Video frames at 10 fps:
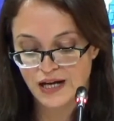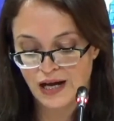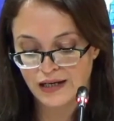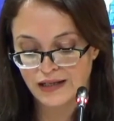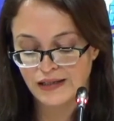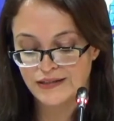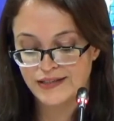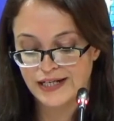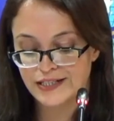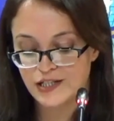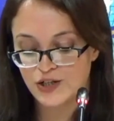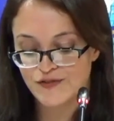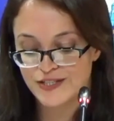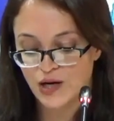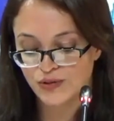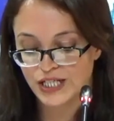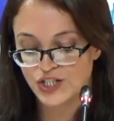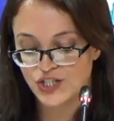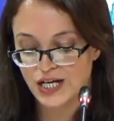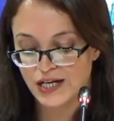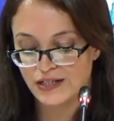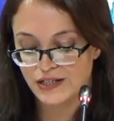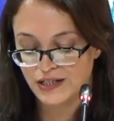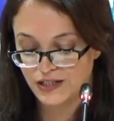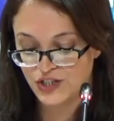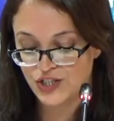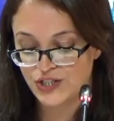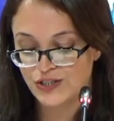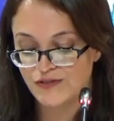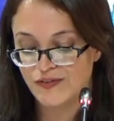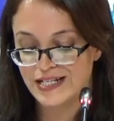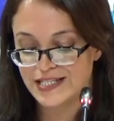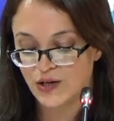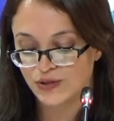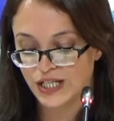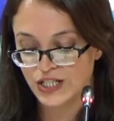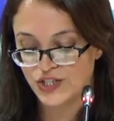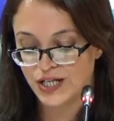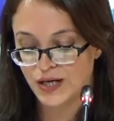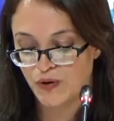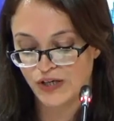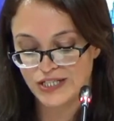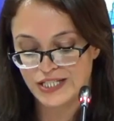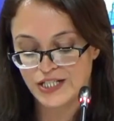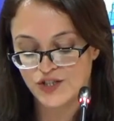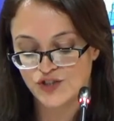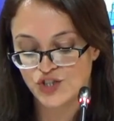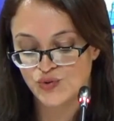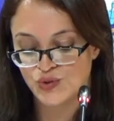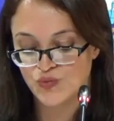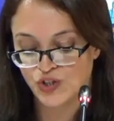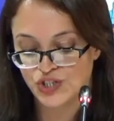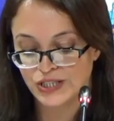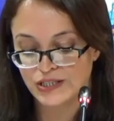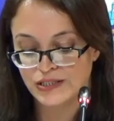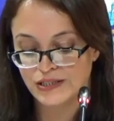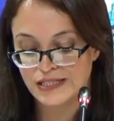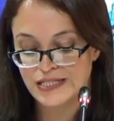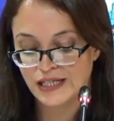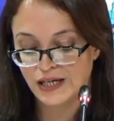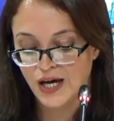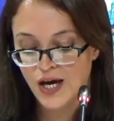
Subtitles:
Akhil, Director of South Asia Initiative at South Asia Policy Institute, Washington, D.C.,